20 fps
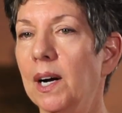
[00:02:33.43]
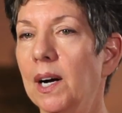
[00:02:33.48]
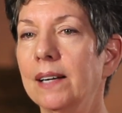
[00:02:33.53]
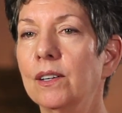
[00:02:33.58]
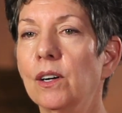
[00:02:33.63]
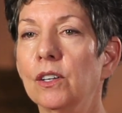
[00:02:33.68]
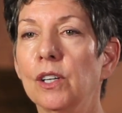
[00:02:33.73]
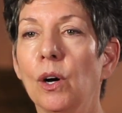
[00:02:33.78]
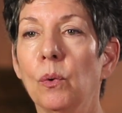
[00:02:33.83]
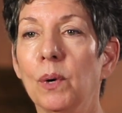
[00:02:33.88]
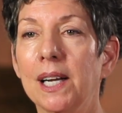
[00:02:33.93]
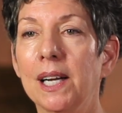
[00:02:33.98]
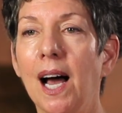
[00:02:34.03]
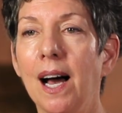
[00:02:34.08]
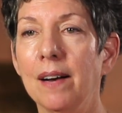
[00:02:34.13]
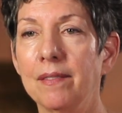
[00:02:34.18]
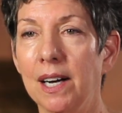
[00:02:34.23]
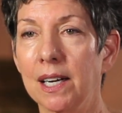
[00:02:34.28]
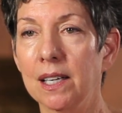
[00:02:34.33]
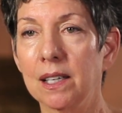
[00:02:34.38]
I don't know what
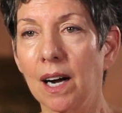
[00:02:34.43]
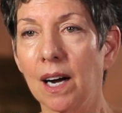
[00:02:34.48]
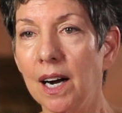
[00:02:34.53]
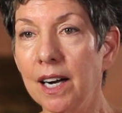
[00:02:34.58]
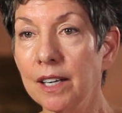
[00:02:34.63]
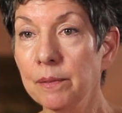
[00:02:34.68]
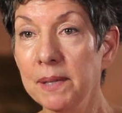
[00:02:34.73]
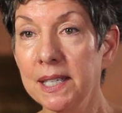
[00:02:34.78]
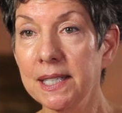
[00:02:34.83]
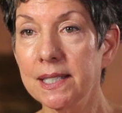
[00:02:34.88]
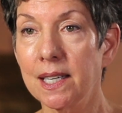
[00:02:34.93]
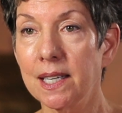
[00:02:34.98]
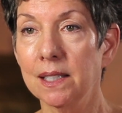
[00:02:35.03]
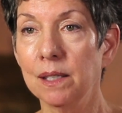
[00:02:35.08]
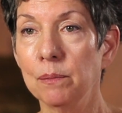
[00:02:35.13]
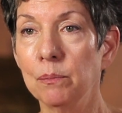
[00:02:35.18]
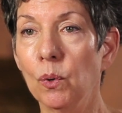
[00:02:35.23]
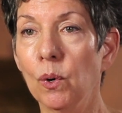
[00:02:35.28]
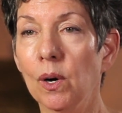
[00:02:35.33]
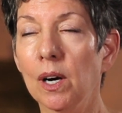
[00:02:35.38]
avant-garde means
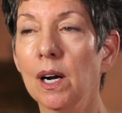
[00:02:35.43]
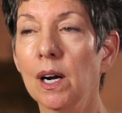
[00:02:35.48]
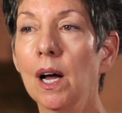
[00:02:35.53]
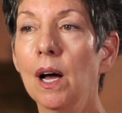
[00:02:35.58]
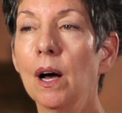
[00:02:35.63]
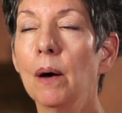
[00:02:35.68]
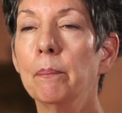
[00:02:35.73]
anymore,